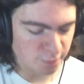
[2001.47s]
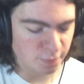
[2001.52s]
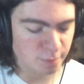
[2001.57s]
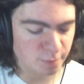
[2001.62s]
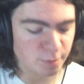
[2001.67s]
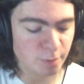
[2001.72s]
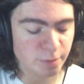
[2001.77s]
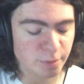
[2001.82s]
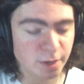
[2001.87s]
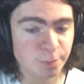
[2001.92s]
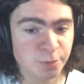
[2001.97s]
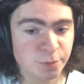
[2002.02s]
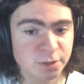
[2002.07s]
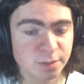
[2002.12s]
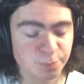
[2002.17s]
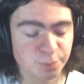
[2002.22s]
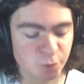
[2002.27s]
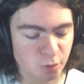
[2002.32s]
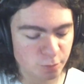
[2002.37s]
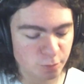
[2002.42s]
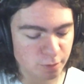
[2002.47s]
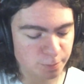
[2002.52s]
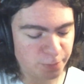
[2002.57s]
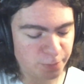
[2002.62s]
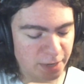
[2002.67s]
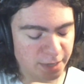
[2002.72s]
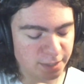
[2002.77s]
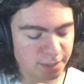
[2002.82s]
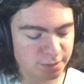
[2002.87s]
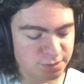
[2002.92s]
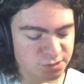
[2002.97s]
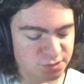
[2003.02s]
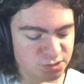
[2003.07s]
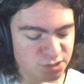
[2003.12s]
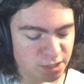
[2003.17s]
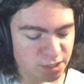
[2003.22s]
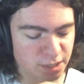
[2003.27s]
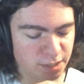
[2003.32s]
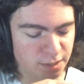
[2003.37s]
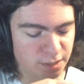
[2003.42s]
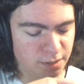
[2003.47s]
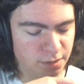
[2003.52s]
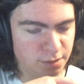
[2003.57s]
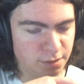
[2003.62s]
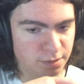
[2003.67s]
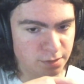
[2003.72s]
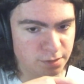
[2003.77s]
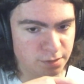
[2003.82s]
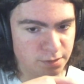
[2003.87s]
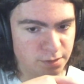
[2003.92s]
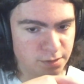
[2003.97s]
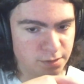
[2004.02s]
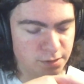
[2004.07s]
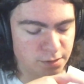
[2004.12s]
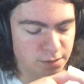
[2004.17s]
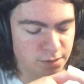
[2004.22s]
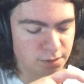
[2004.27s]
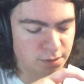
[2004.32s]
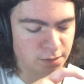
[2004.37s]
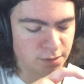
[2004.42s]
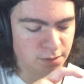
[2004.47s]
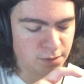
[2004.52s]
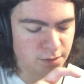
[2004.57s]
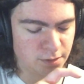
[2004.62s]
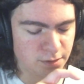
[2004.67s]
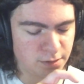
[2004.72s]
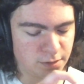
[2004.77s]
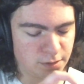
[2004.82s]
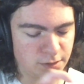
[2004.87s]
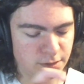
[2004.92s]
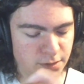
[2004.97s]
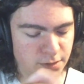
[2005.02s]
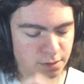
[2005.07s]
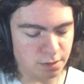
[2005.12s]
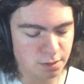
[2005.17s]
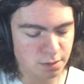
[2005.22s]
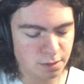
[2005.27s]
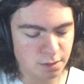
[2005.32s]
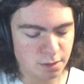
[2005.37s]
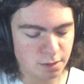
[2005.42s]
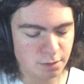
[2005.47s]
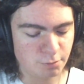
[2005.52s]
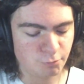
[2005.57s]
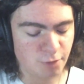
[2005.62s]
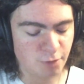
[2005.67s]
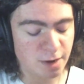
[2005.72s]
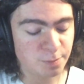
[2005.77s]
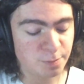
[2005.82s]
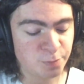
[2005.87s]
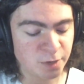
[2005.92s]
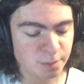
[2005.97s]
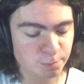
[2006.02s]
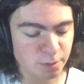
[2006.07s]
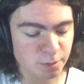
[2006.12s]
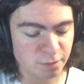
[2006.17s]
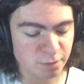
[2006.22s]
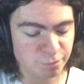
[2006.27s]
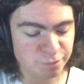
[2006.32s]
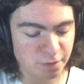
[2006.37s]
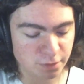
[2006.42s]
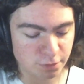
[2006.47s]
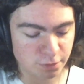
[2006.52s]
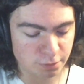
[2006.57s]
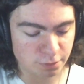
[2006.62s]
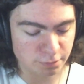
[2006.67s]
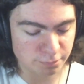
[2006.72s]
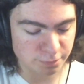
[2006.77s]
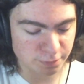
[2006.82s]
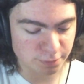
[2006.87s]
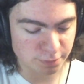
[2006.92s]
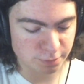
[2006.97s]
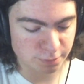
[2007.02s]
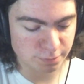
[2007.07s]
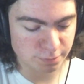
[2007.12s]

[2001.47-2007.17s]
the moment I put the Bulborb back in the stand, the red Pikmin fell over.